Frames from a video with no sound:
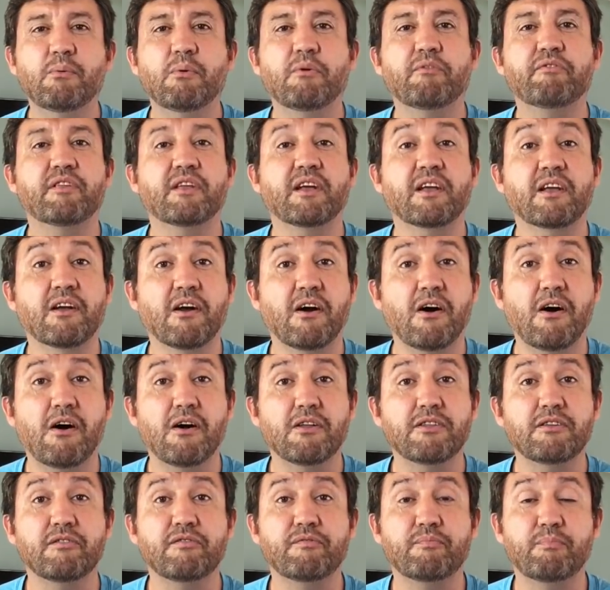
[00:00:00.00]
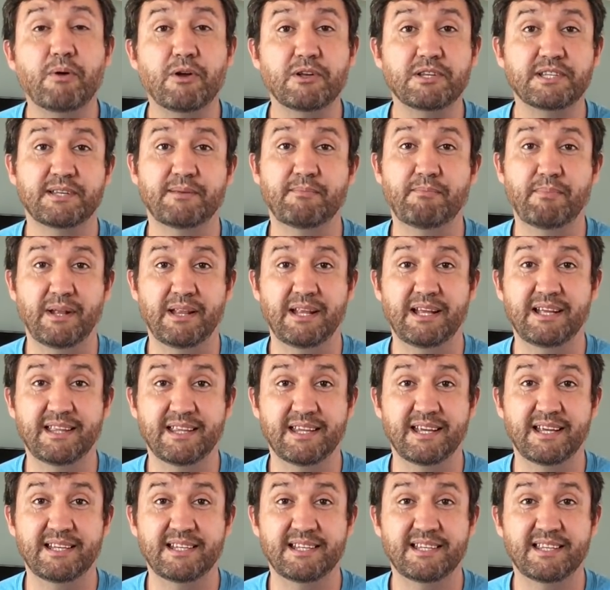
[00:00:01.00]
with the God of
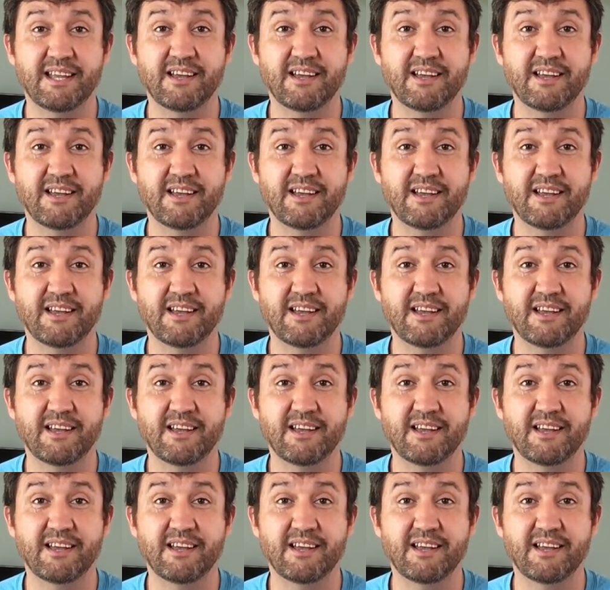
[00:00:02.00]
possibilities,